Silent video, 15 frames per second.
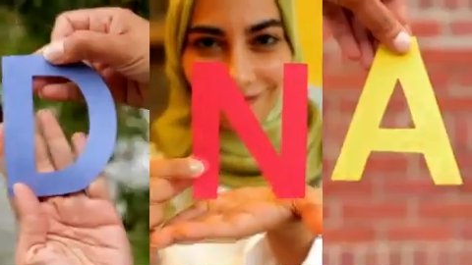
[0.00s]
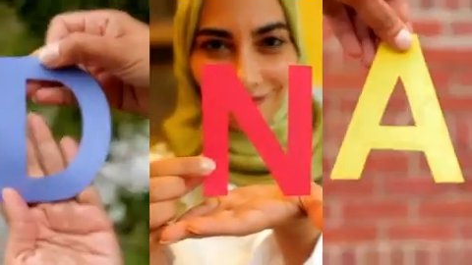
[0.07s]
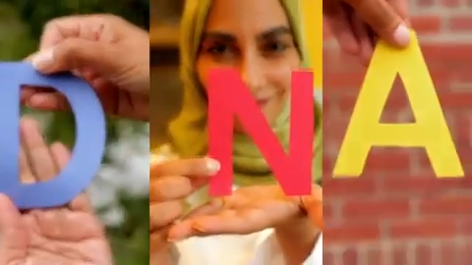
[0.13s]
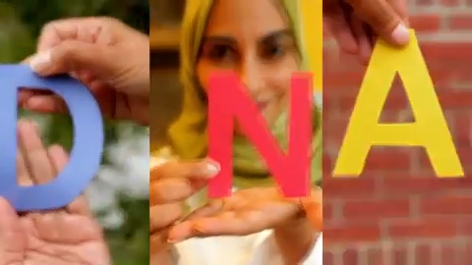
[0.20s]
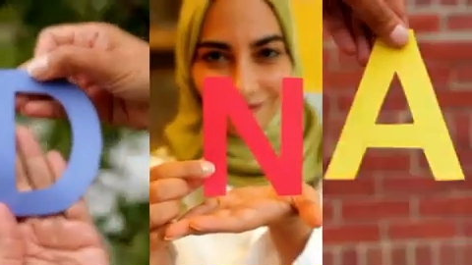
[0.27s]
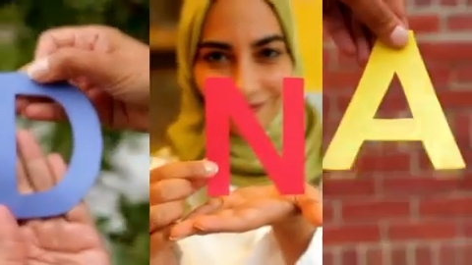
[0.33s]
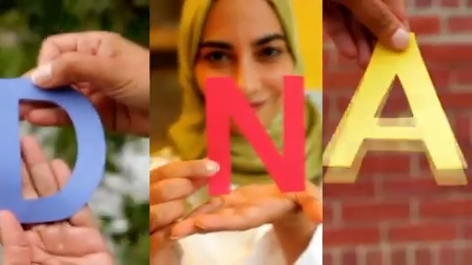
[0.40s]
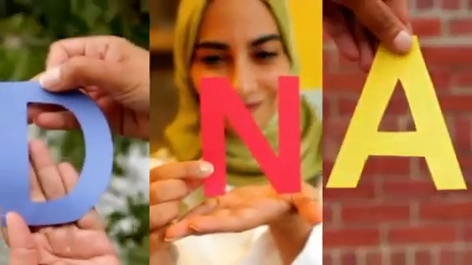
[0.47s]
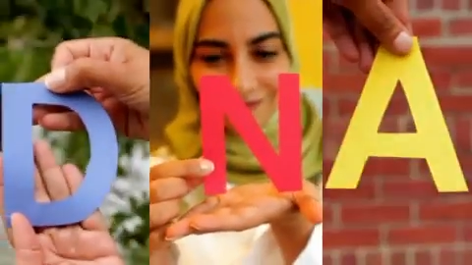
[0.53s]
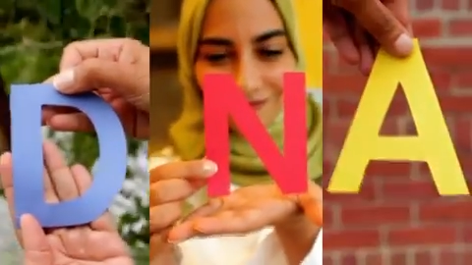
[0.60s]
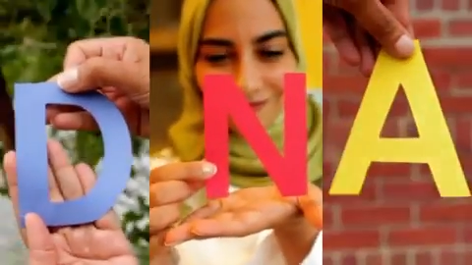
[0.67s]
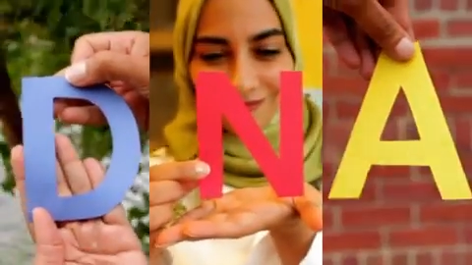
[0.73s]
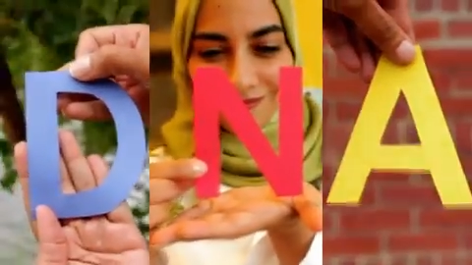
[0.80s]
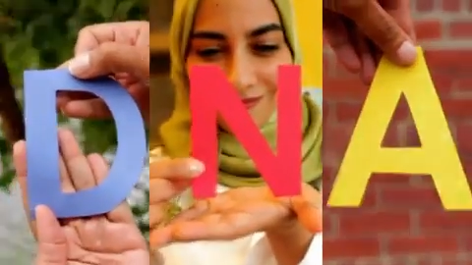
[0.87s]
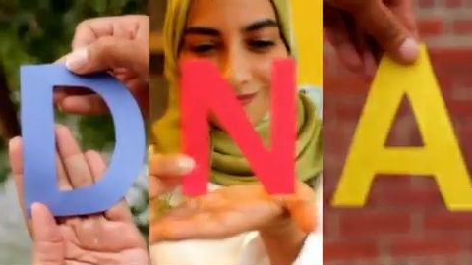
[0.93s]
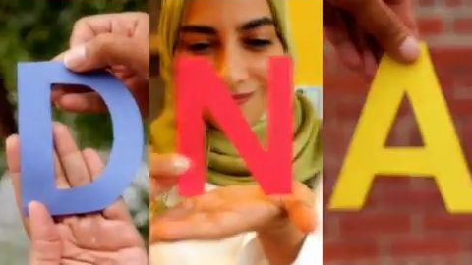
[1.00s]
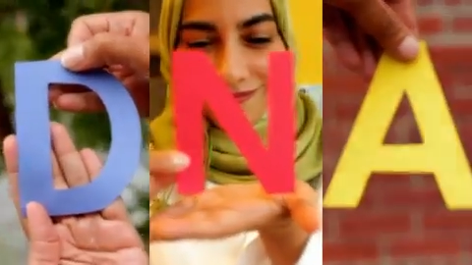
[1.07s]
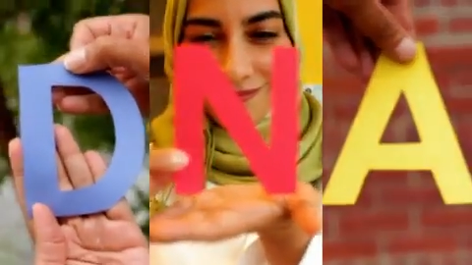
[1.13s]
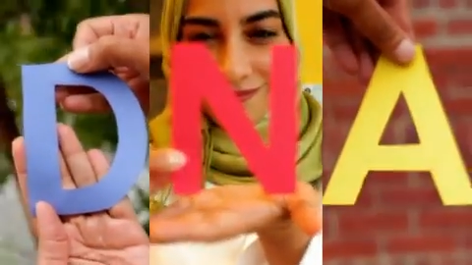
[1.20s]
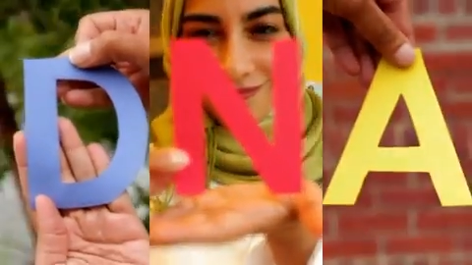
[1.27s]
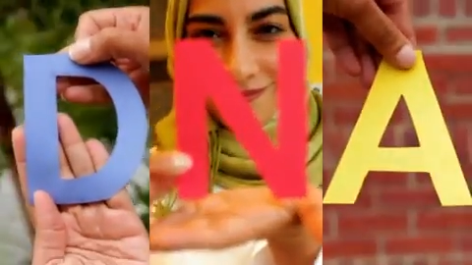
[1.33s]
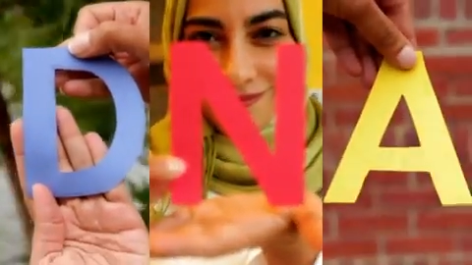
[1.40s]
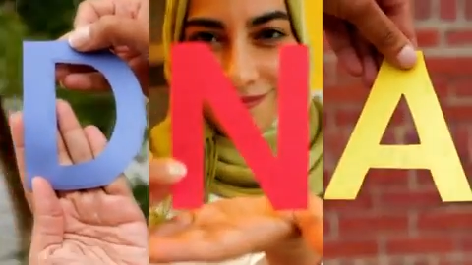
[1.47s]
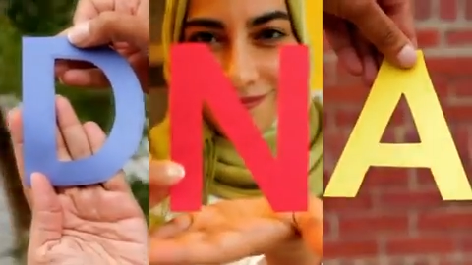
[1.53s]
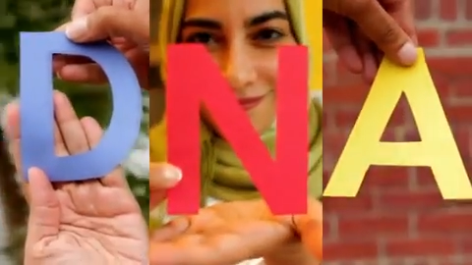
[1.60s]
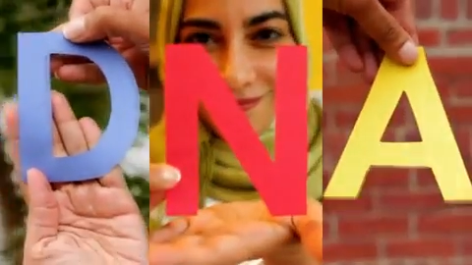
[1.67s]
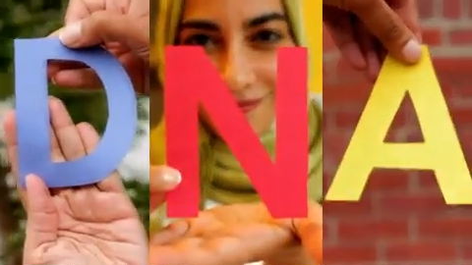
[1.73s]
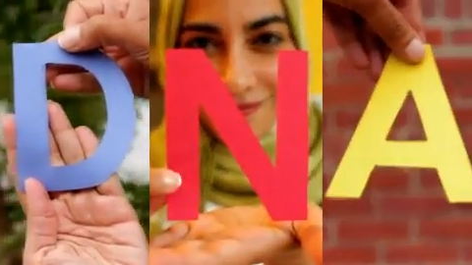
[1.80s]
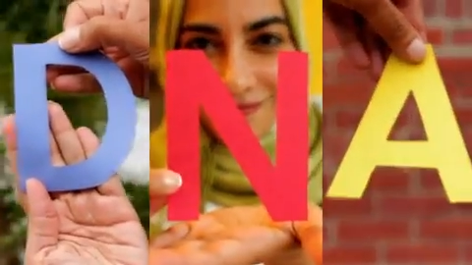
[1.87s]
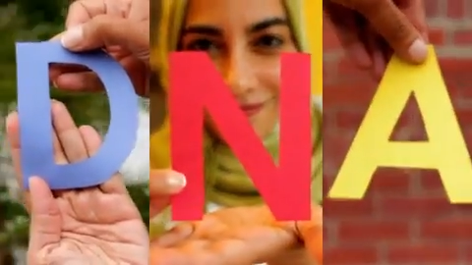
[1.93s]
cancer, so we can
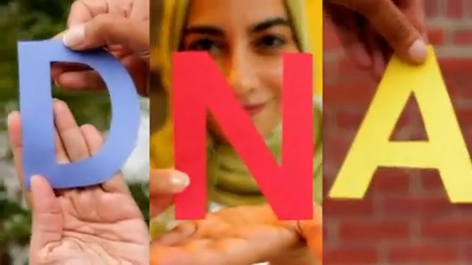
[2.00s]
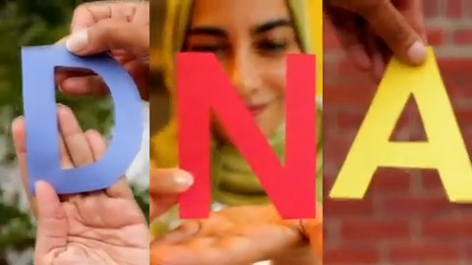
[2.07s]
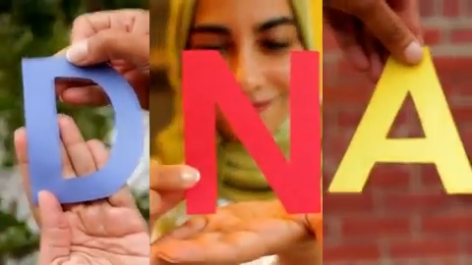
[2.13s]
destroy it.